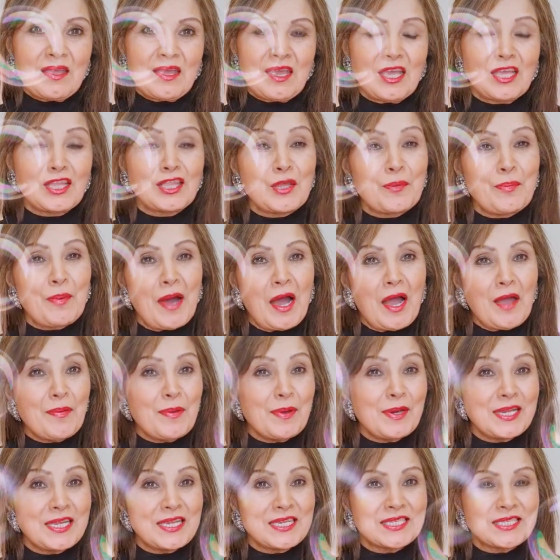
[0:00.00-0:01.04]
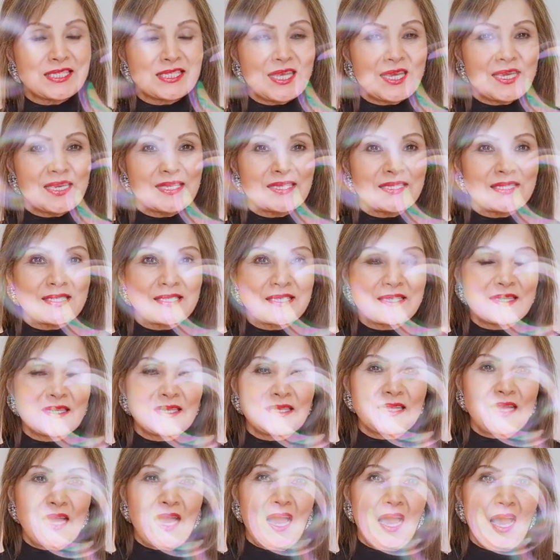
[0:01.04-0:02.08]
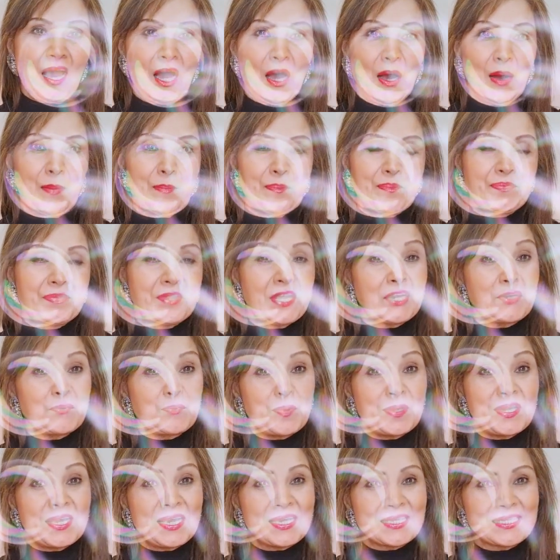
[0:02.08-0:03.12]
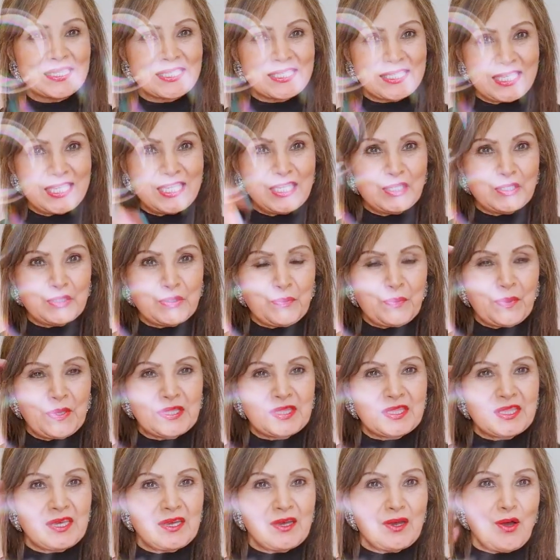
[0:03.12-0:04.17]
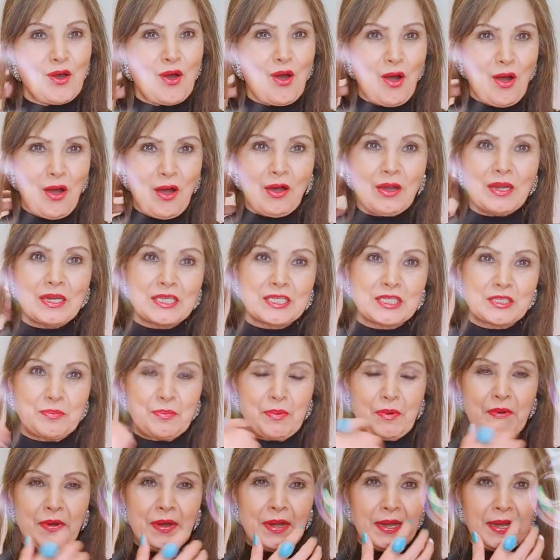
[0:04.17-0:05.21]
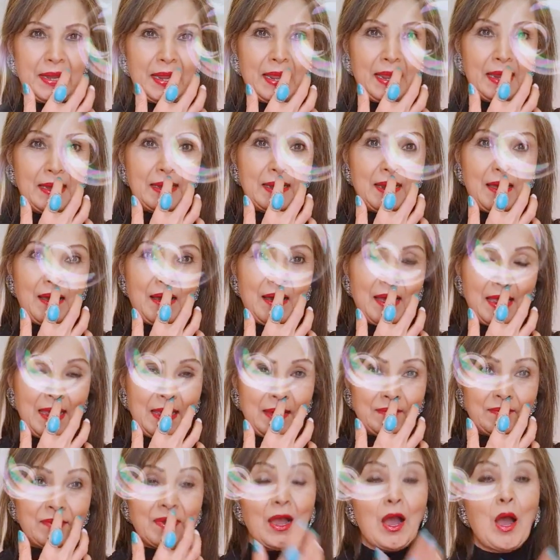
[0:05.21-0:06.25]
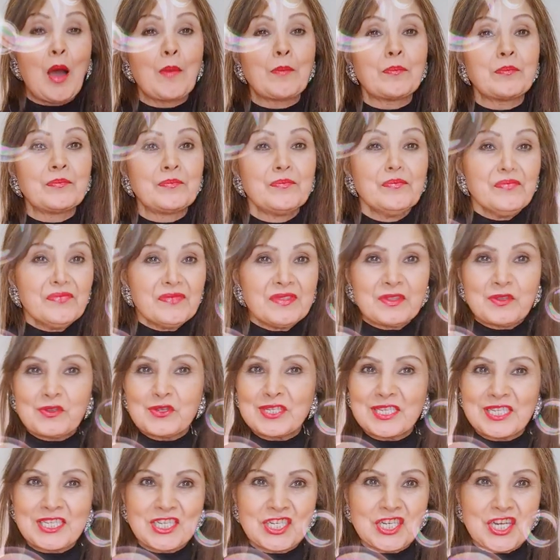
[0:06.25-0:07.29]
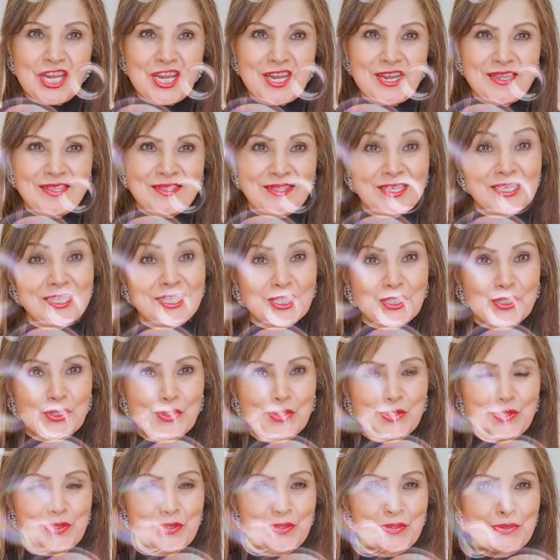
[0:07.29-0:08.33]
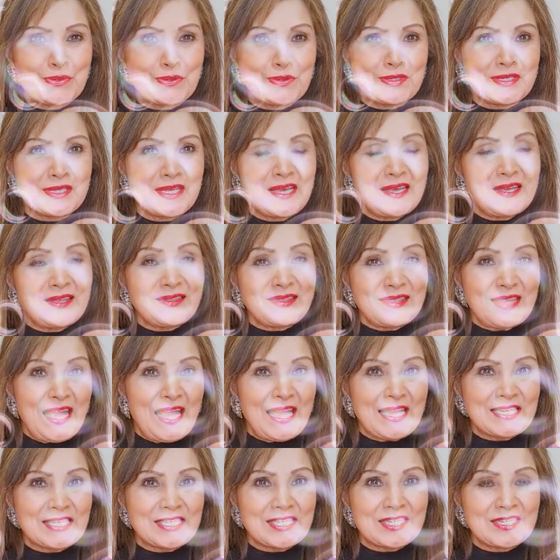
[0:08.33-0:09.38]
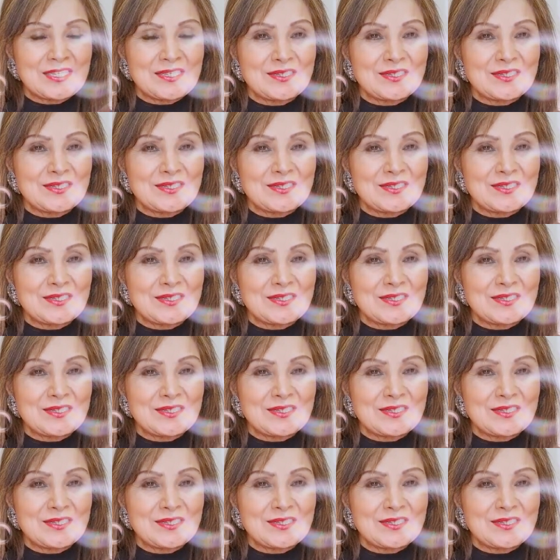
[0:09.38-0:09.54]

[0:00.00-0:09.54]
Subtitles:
In the Bible, it says that we are sealed with the Holy Spirit. And I have come to share this good news, that